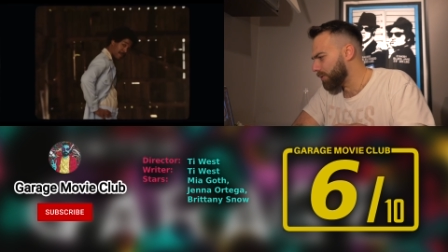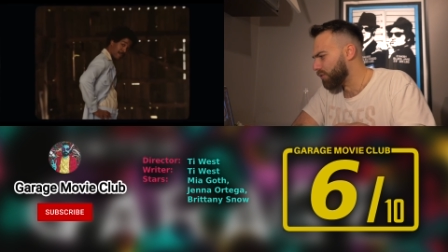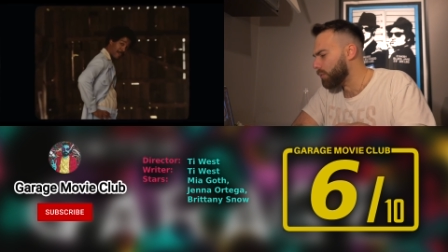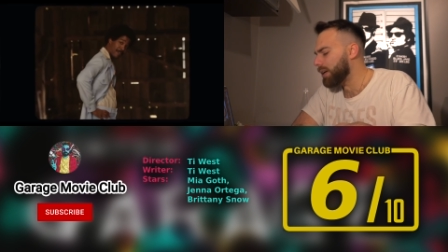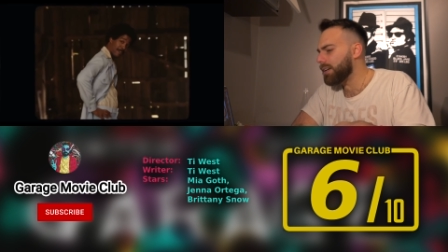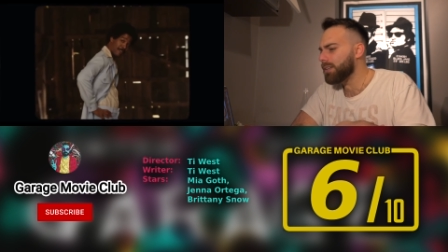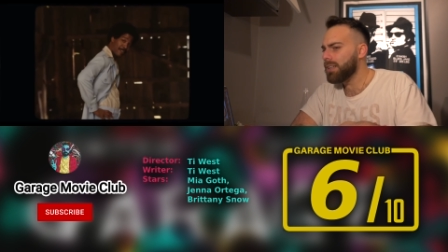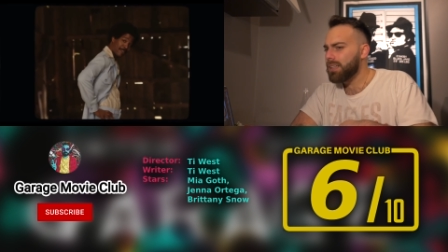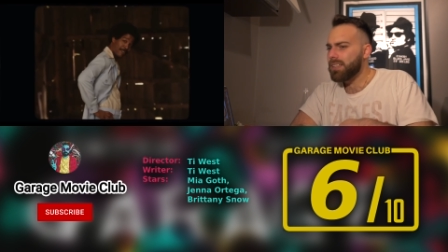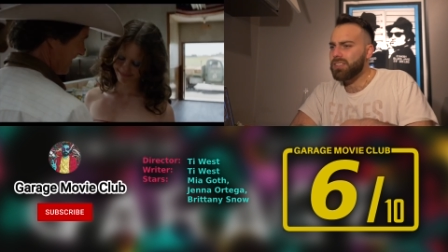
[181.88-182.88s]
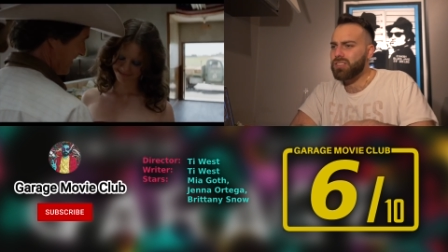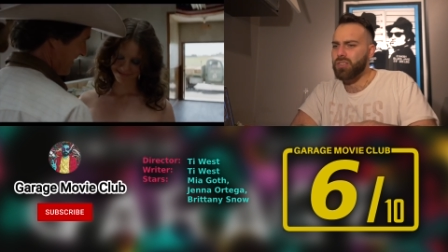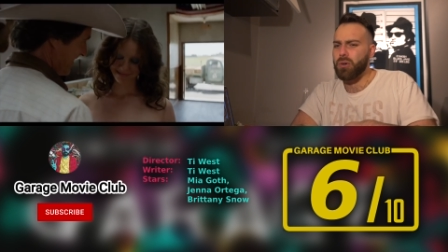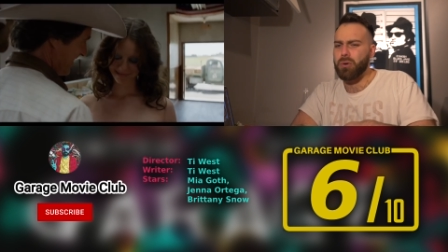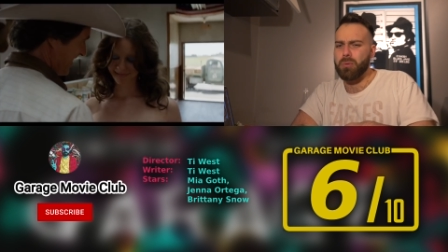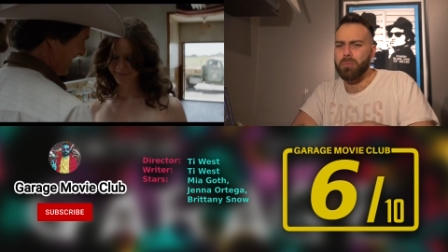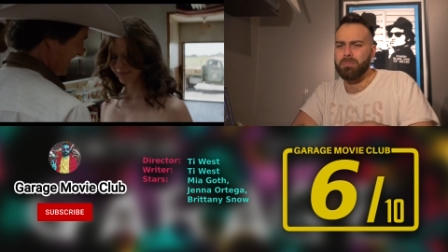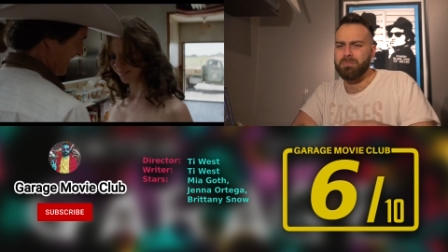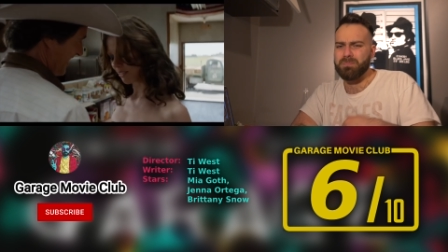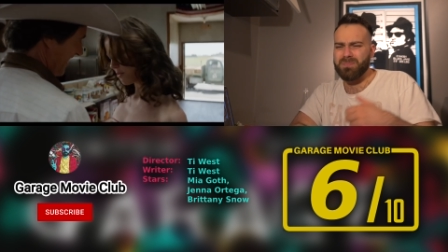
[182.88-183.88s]
as well. So,
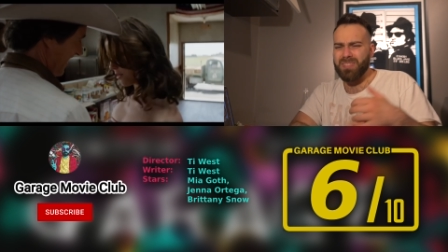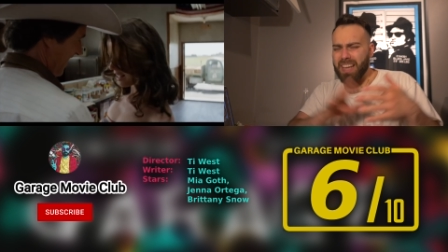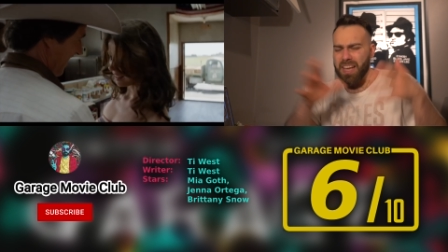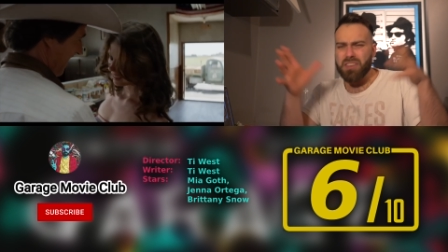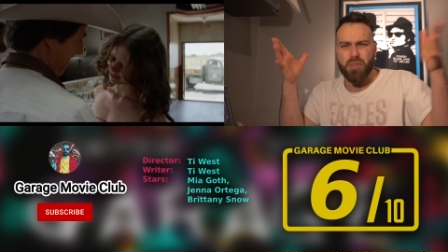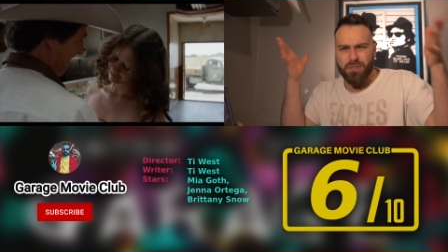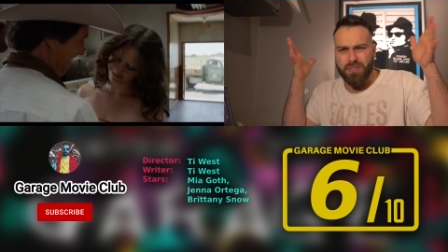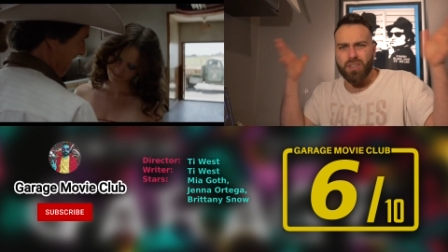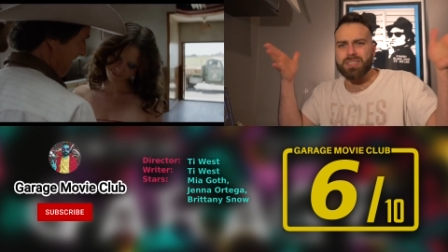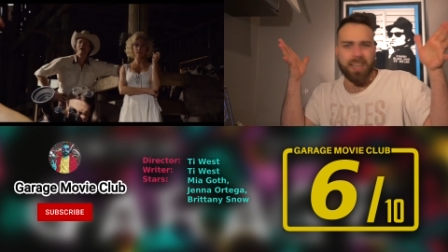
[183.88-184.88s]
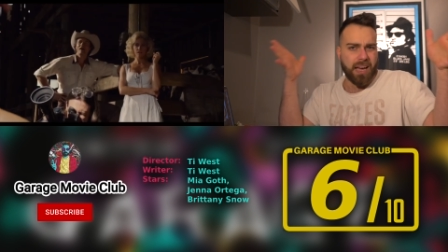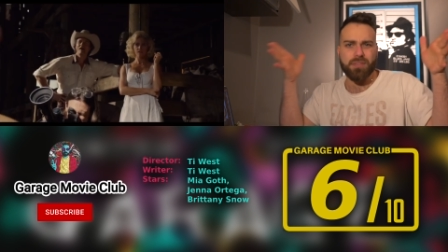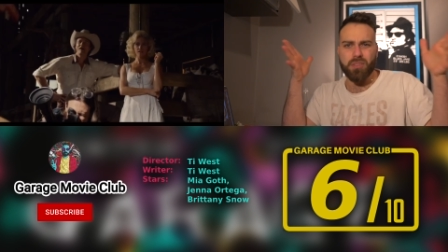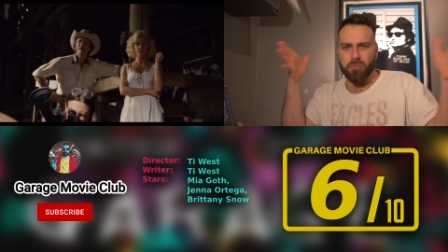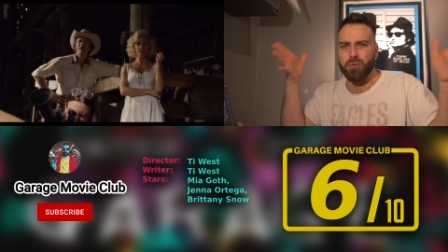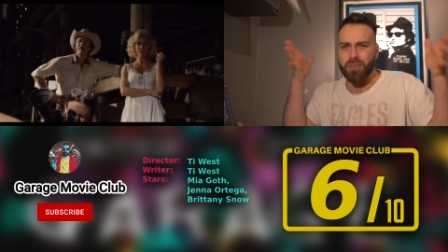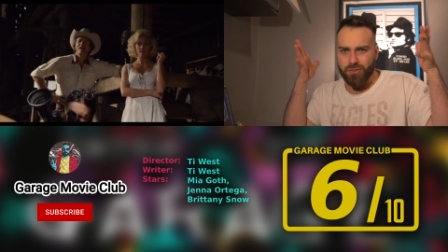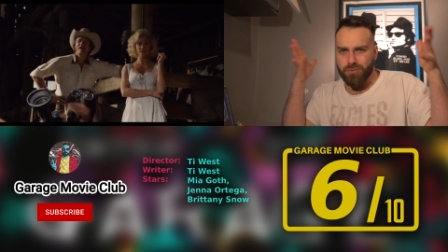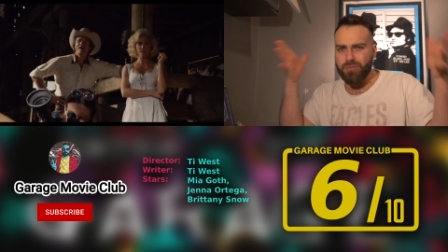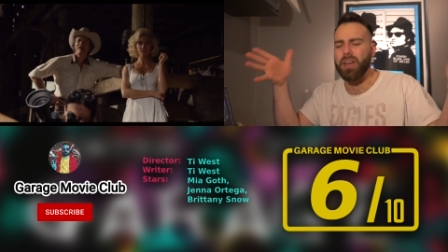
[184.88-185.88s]
and the first half of the movie
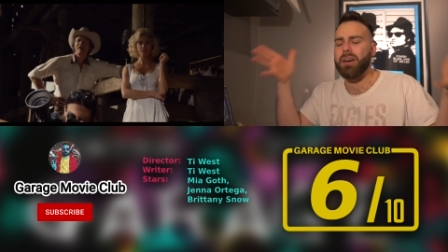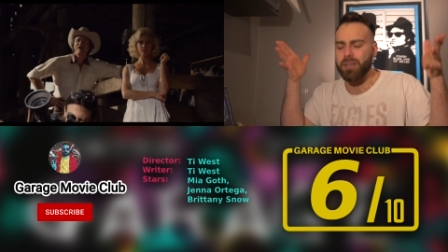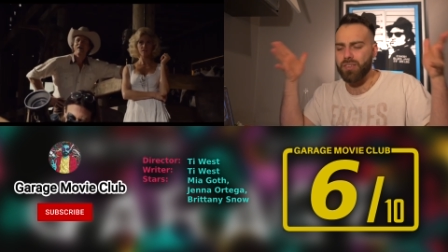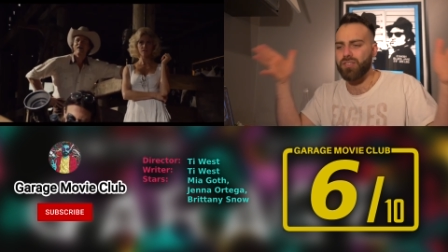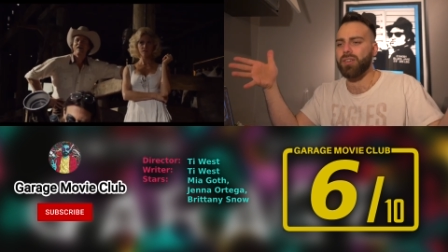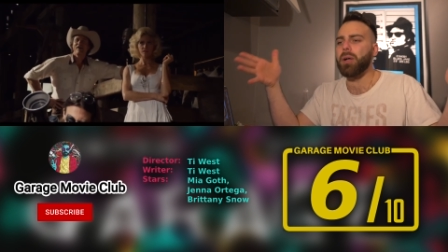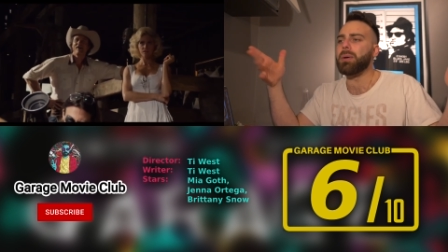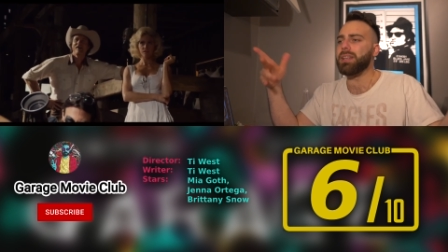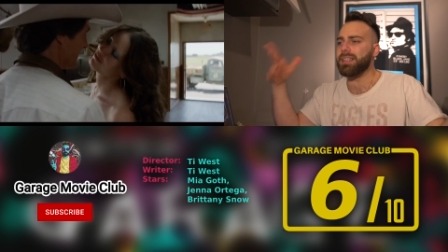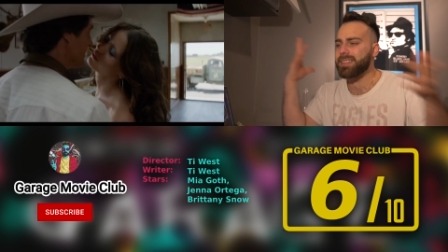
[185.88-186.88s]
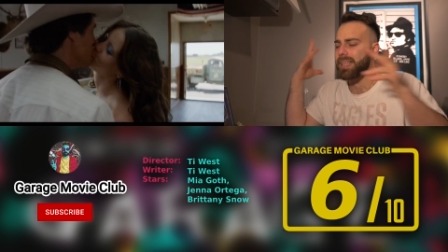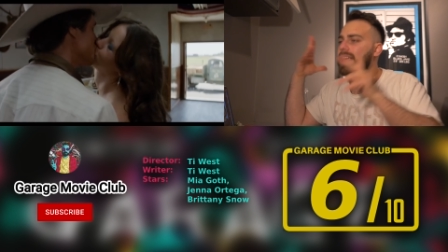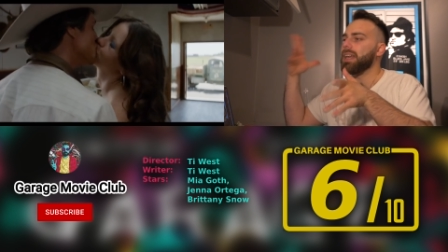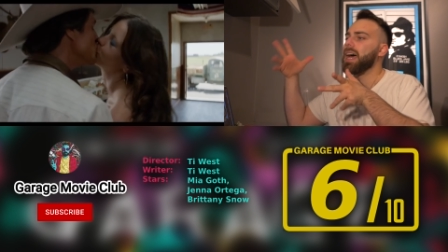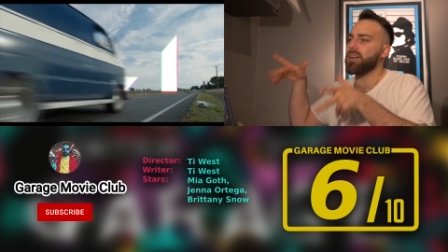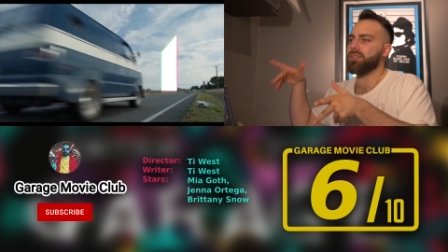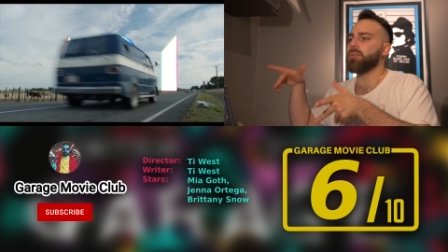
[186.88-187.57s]
is very slow, and the second half of the